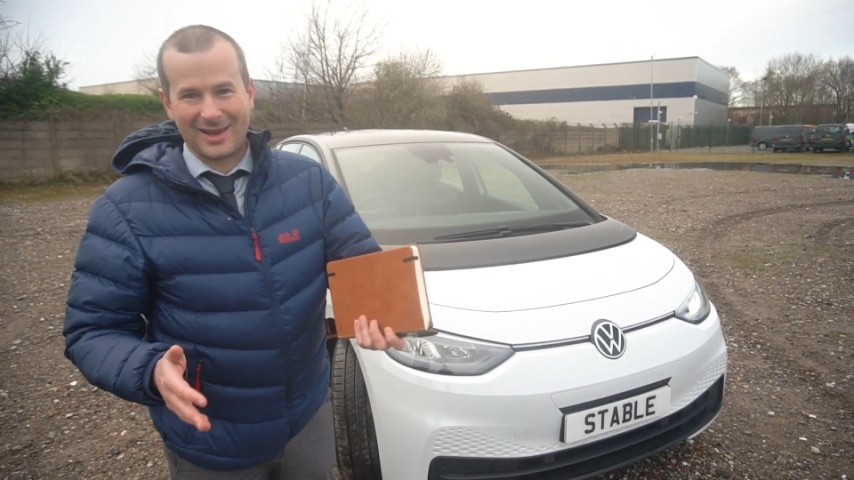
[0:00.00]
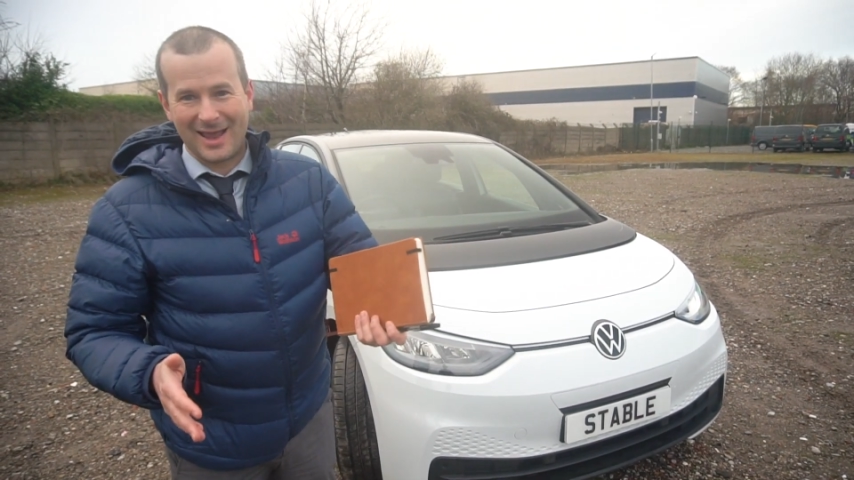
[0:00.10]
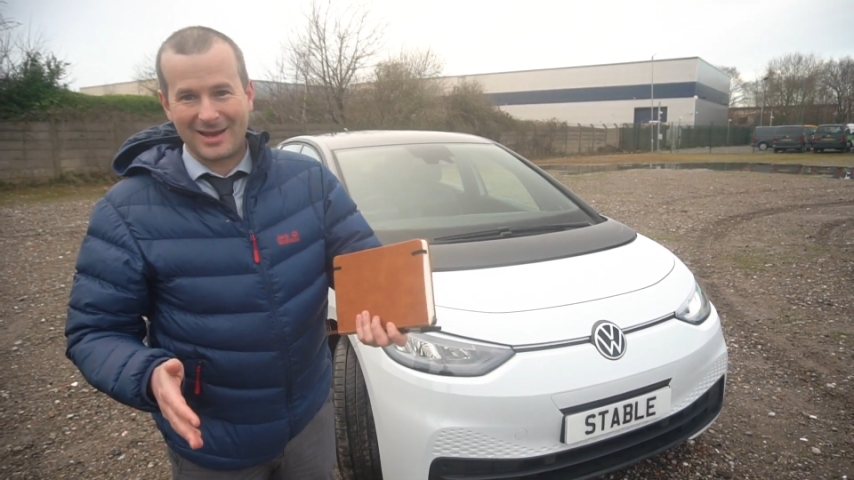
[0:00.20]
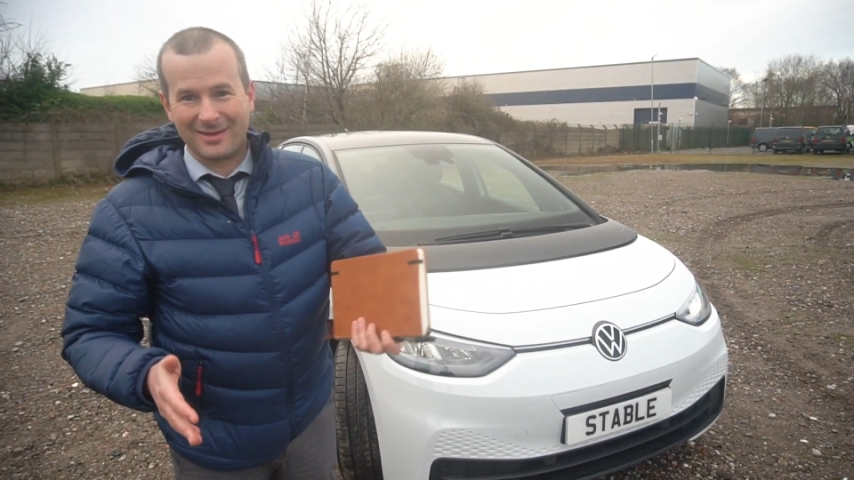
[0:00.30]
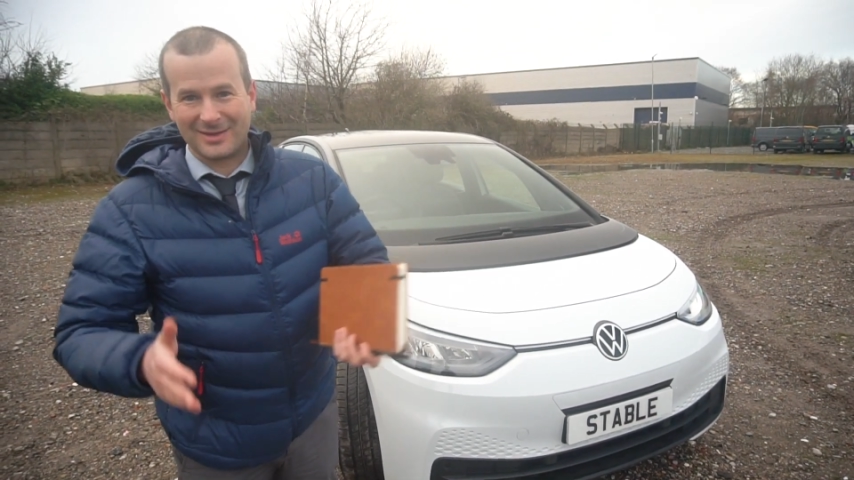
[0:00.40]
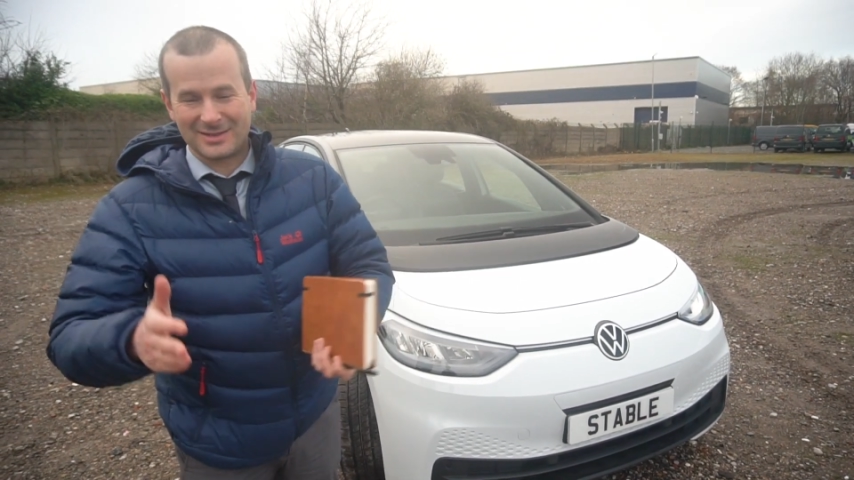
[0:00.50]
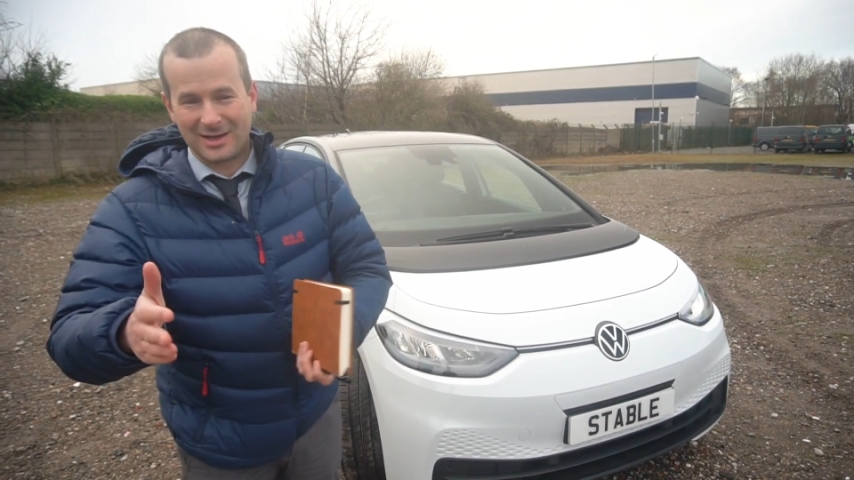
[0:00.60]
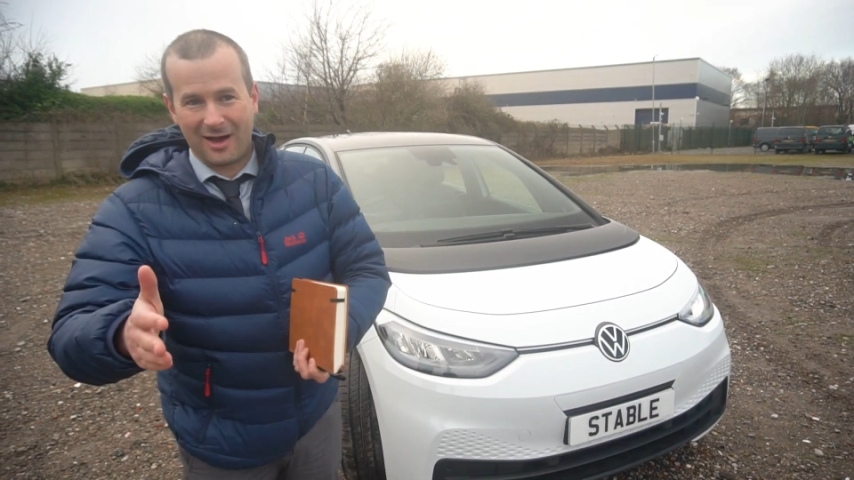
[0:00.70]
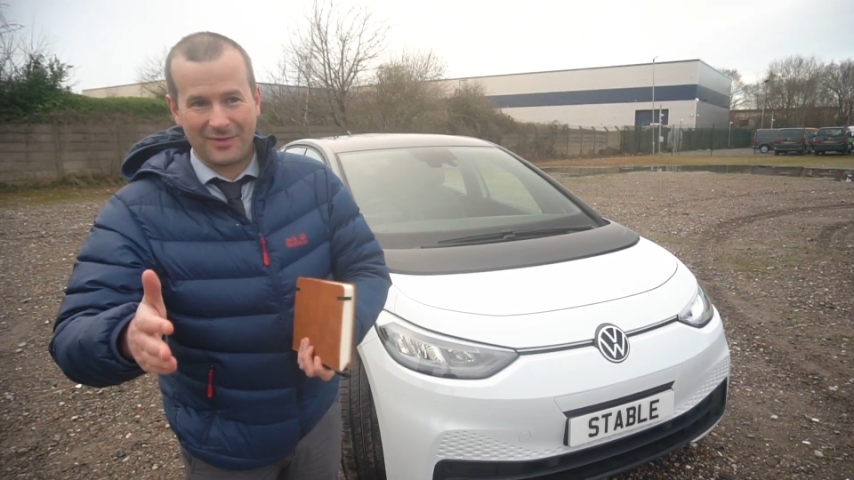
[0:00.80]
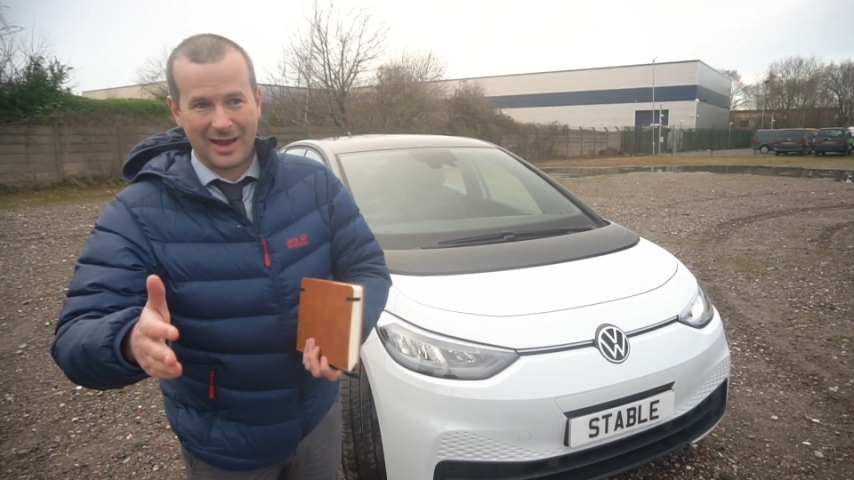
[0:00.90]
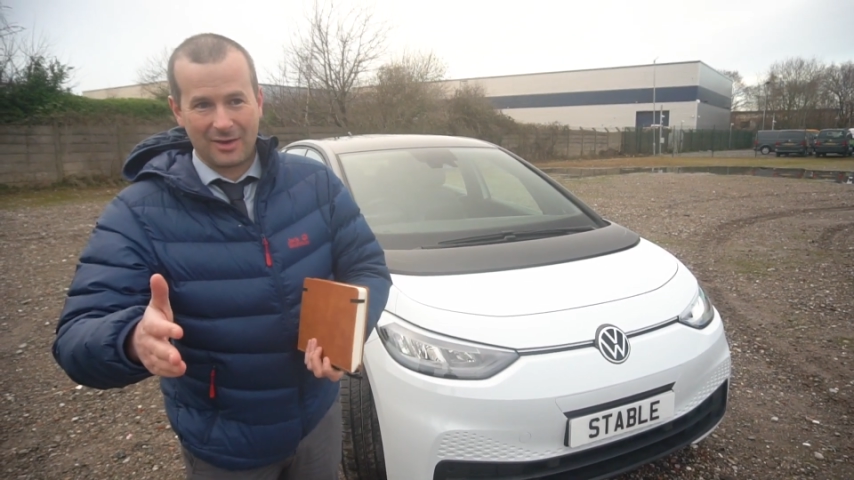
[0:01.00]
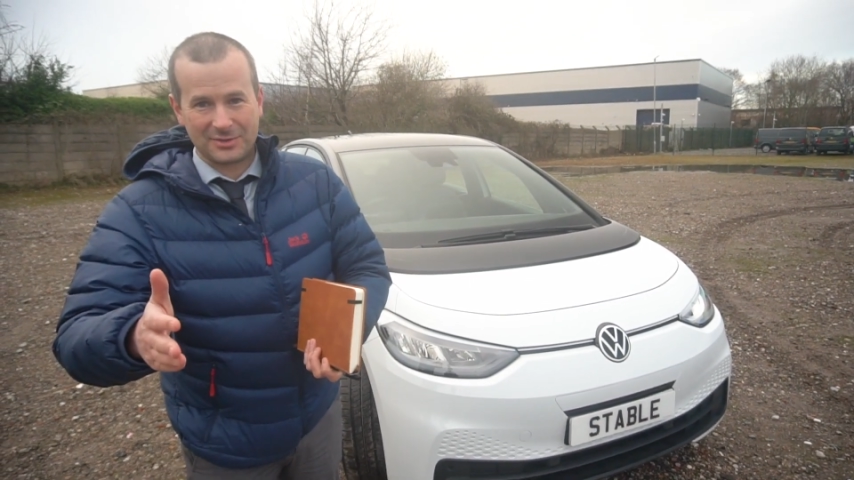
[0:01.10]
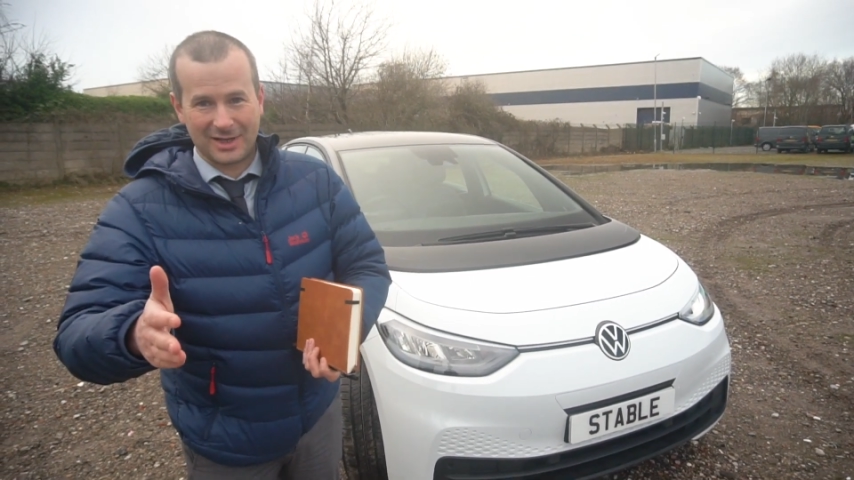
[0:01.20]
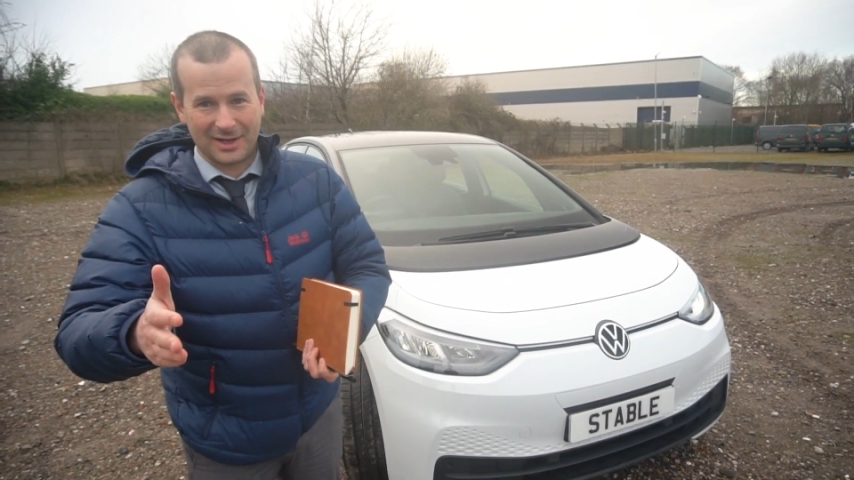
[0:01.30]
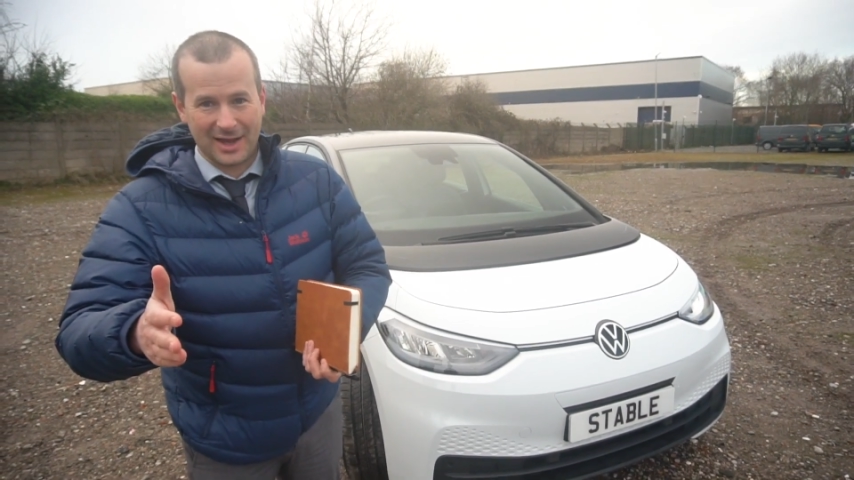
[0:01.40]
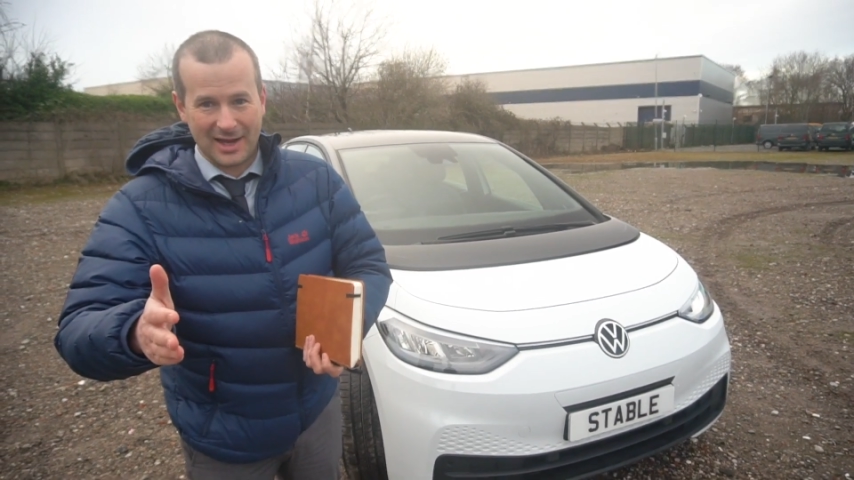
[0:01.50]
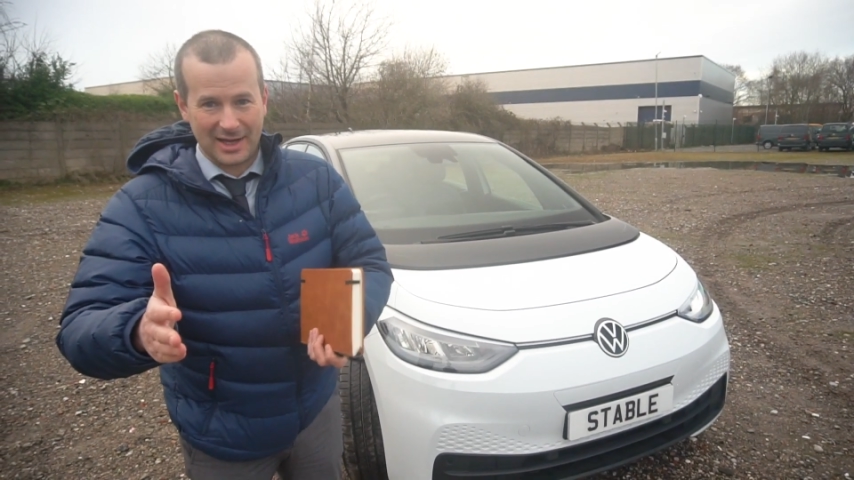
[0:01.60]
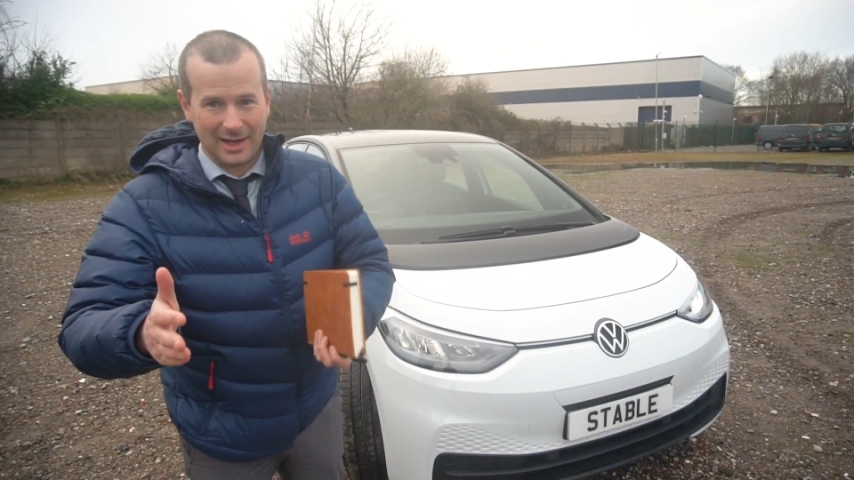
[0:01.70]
lane and there's a car on the outside lane,